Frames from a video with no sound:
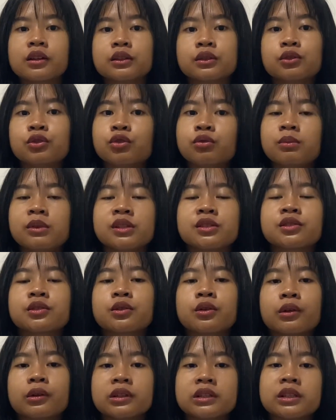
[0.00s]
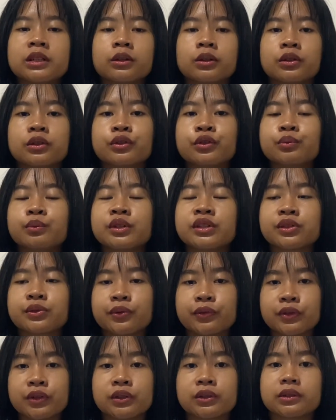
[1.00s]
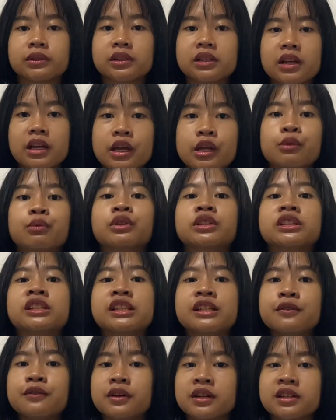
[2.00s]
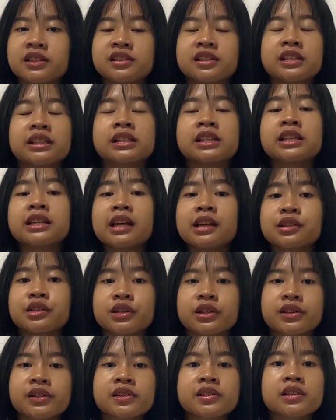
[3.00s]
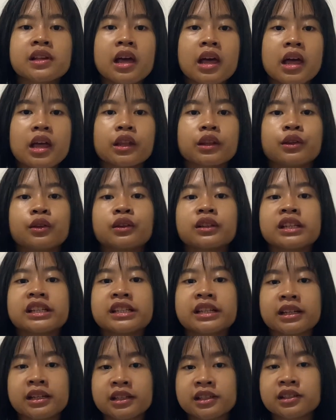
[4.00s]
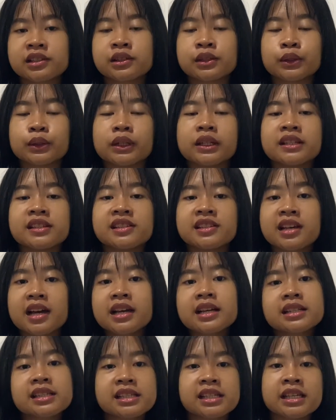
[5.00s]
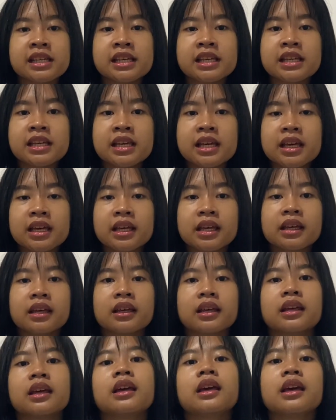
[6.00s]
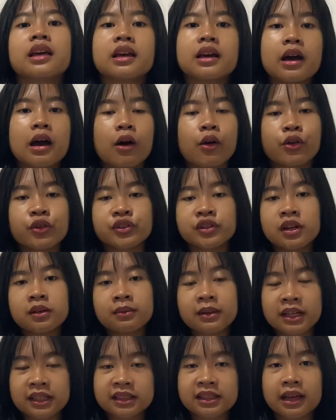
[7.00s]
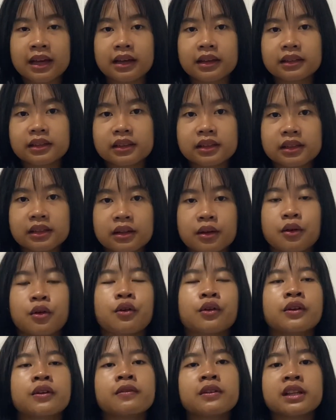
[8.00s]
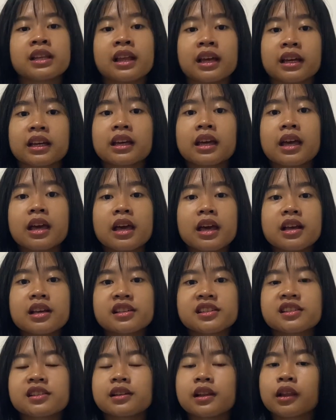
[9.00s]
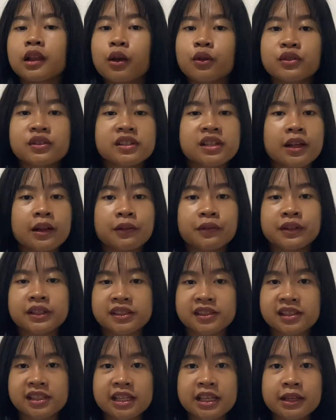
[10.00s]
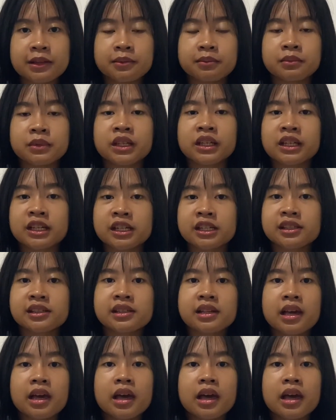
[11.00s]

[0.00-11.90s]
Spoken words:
too much scrolling or too much phone, it will give us the teenagers to lead us to anxiety or something like that, or even low self-esteem because